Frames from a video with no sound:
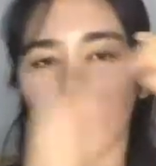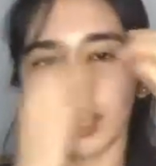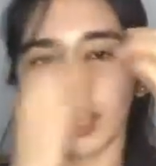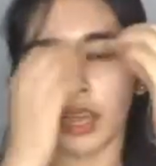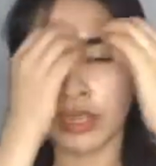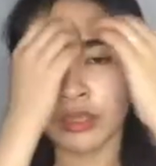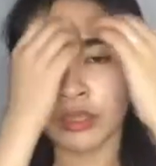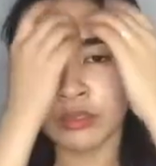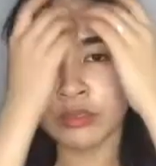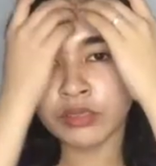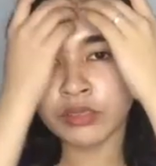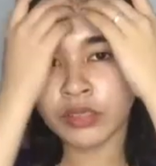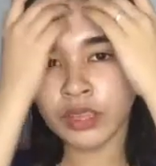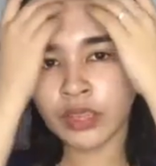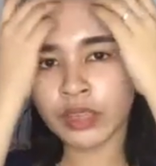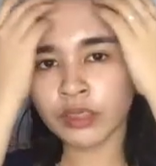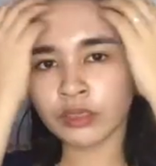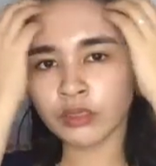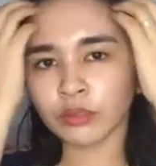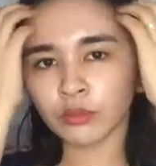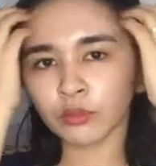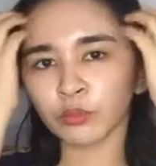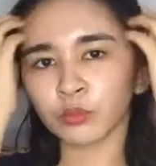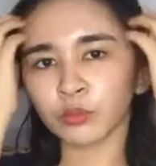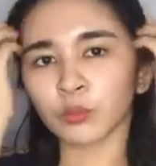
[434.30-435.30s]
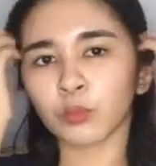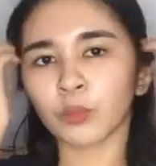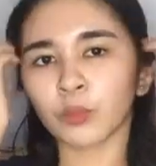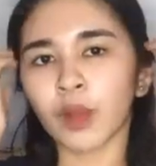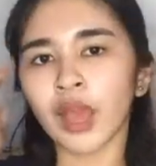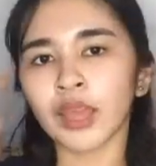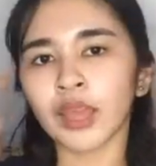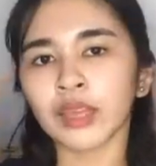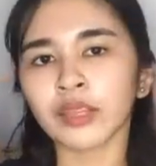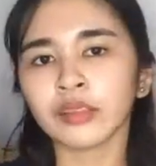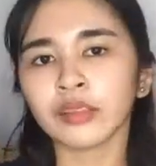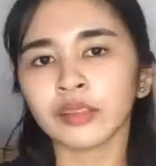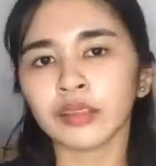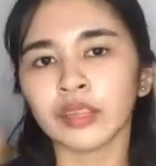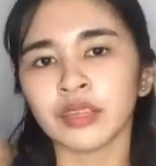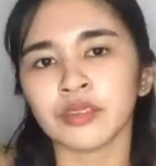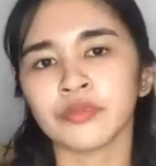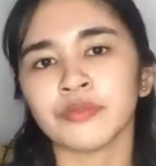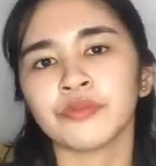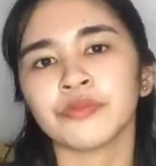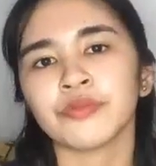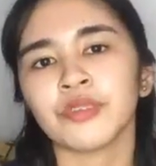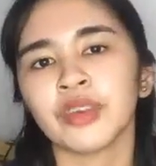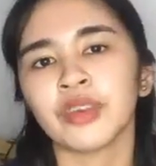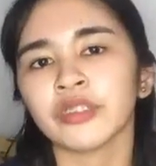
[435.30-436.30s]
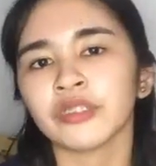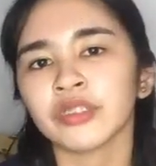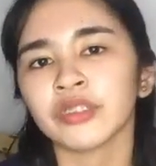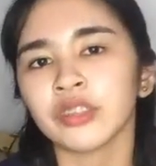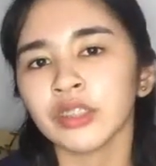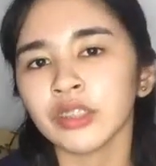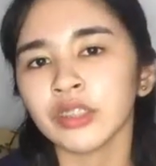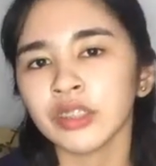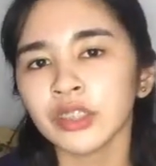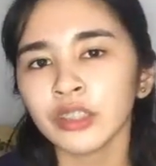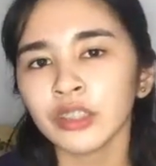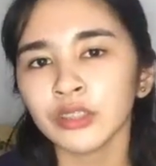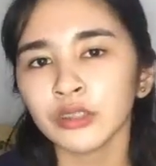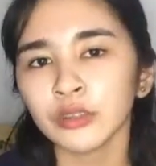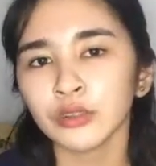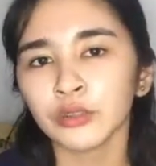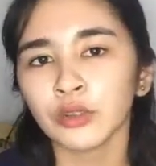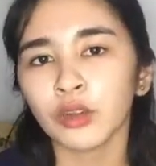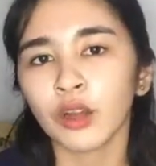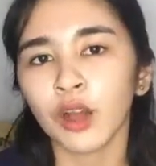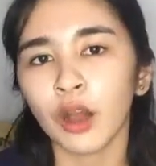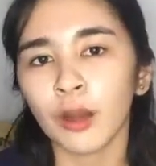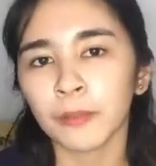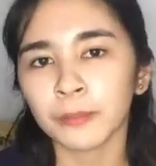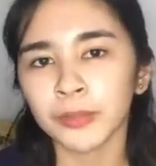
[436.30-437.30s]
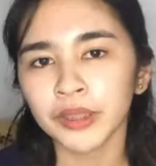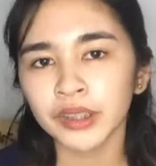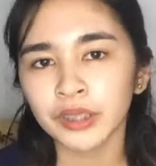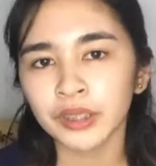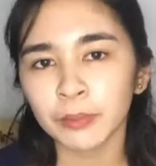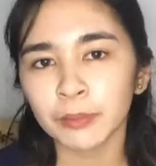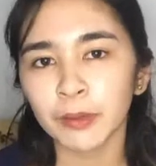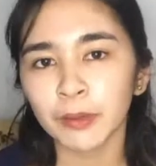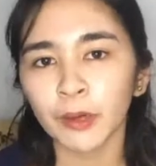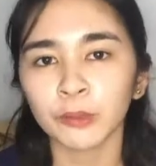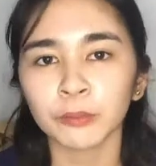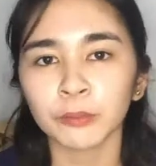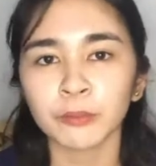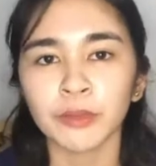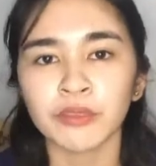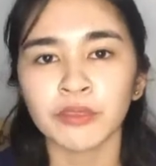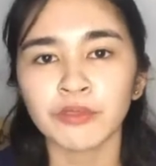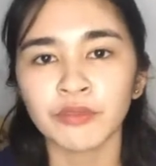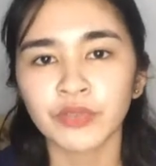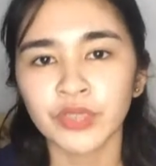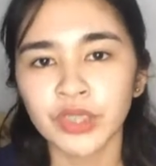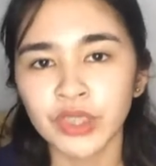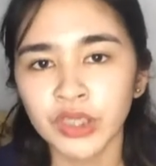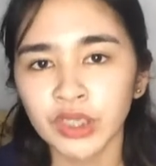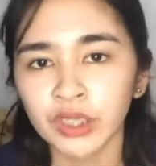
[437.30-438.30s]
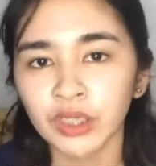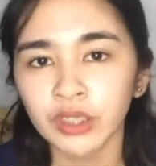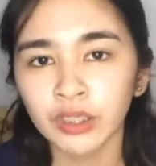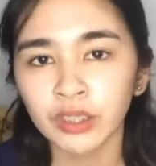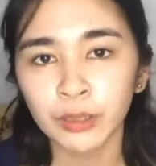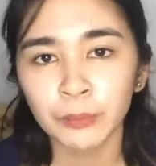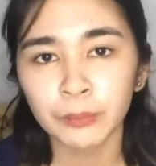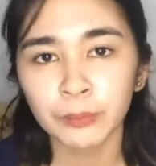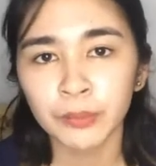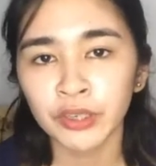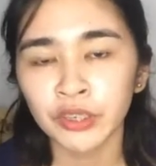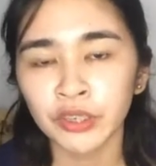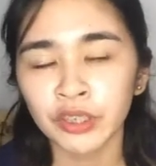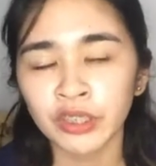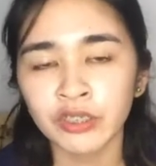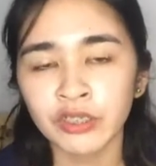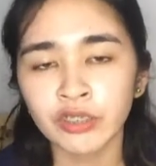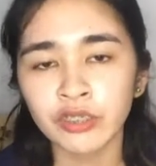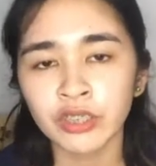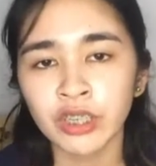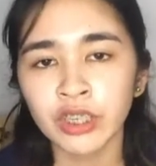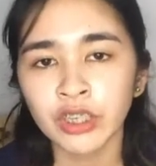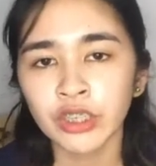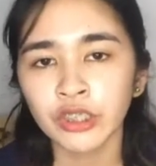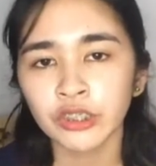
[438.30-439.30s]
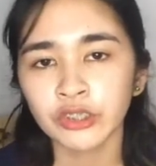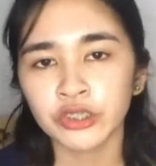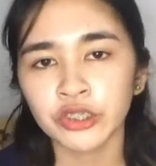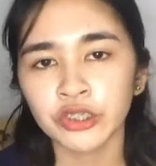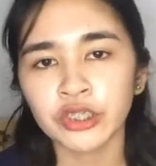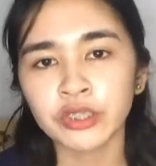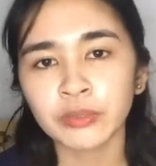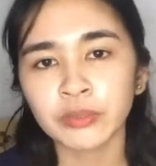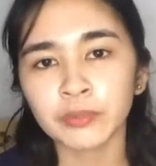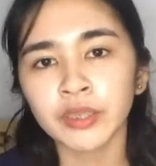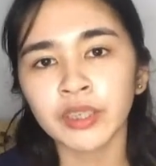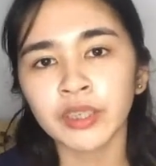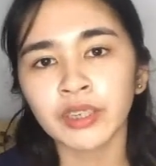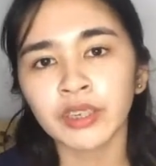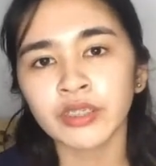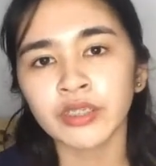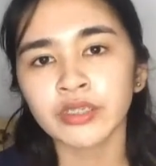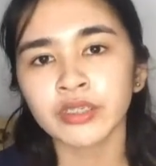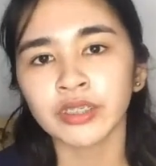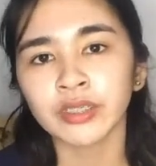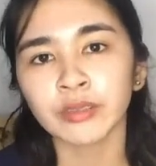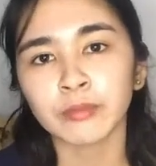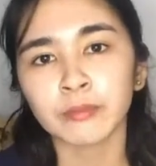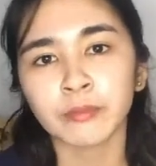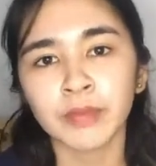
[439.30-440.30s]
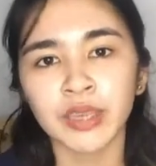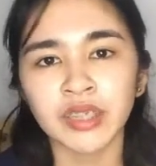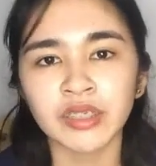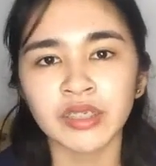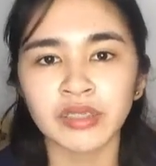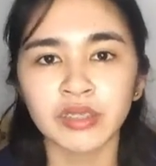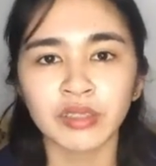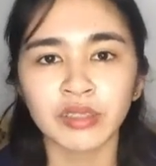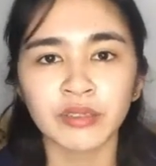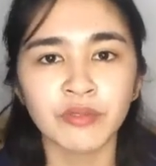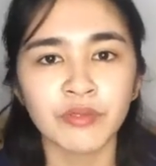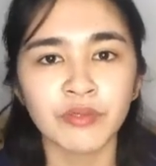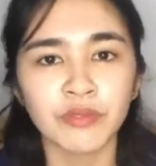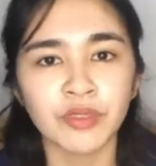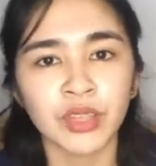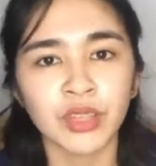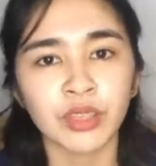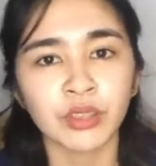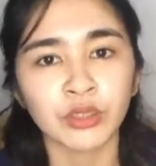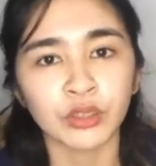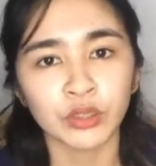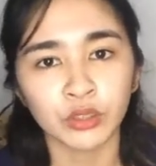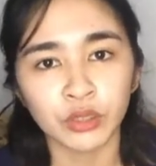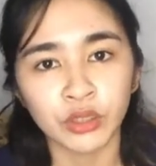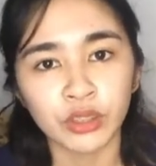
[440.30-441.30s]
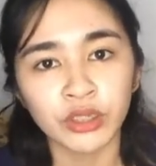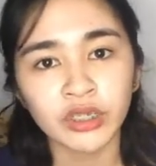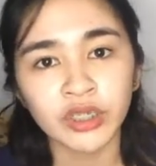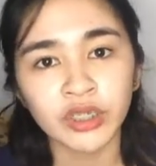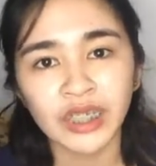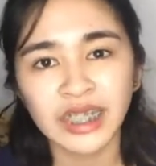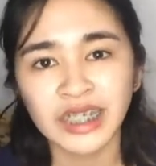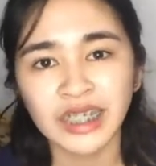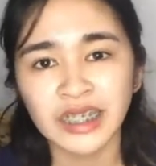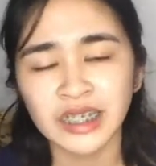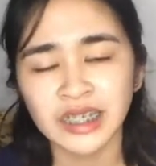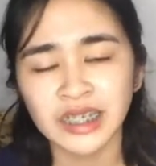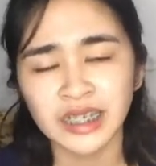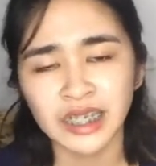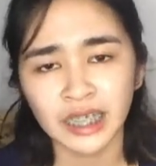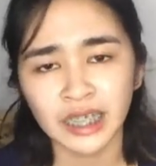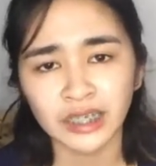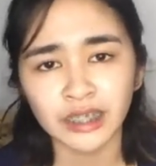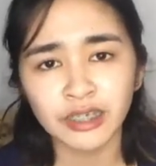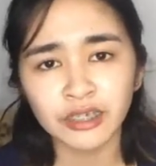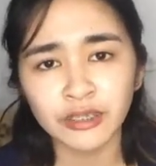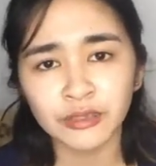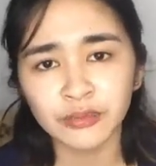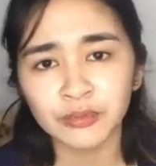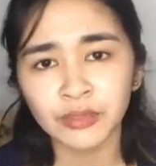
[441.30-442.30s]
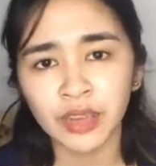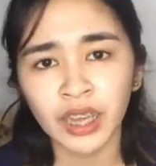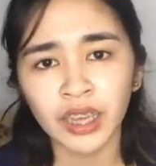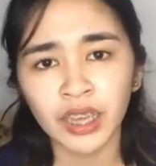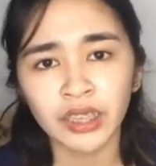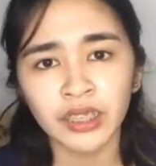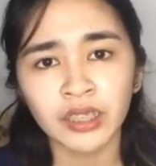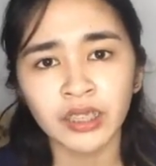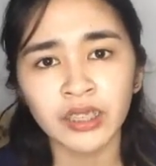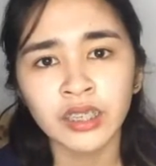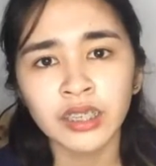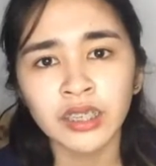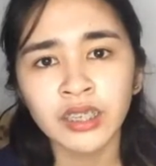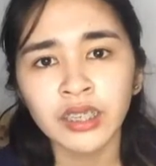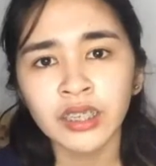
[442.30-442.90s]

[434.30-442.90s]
I don't get why they felt the need to comment about my physical appearance just because it makes them feel good and satisfied.